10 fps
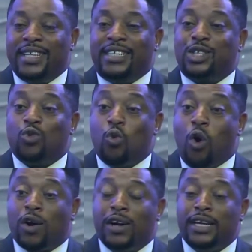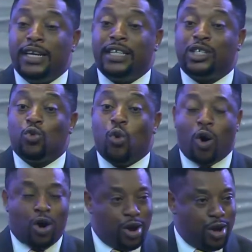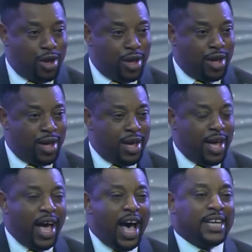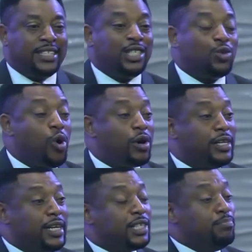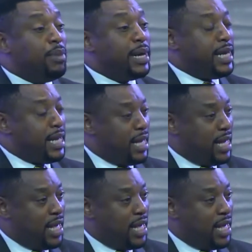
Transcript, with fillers: This work needs work. And this work needs money.